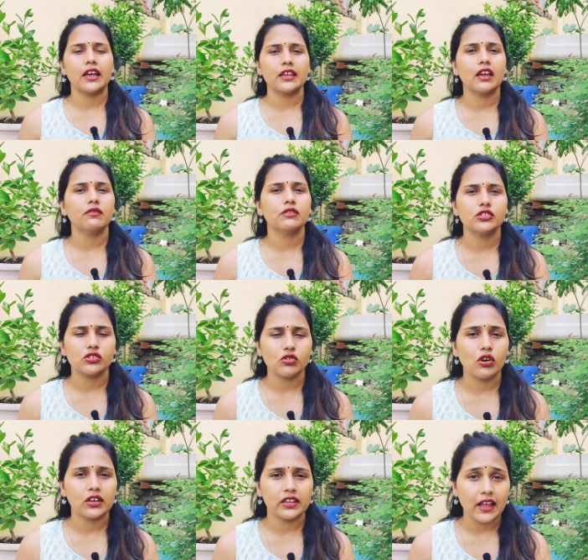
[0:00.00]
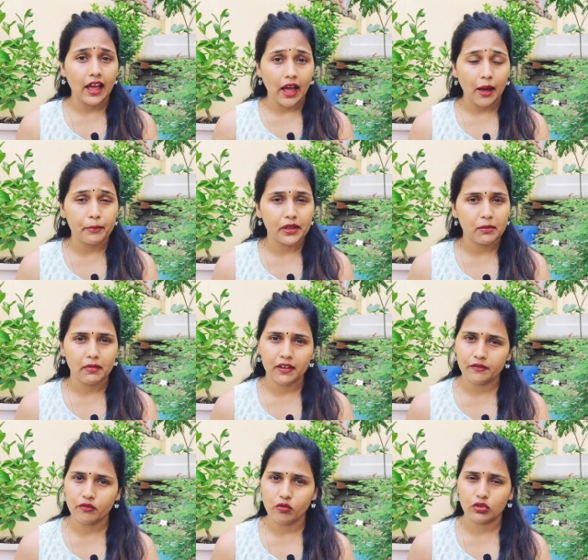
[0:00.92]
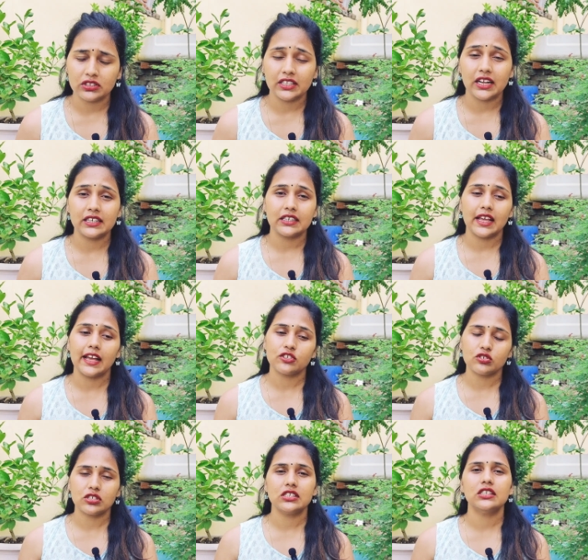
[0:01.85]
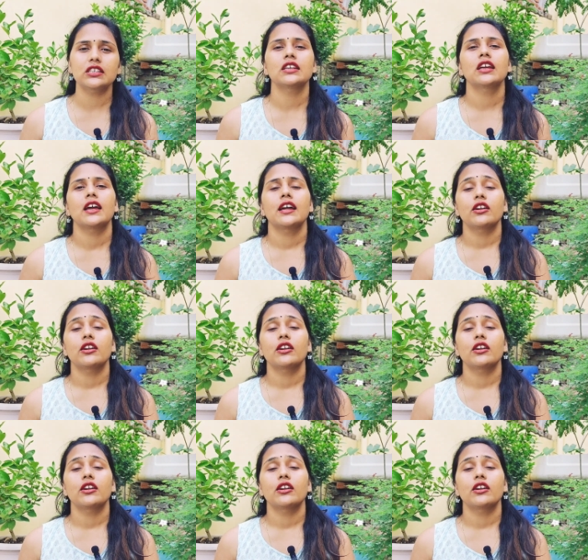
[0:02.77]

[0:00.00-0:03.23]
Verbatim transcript: I have installed an app in my phone that actually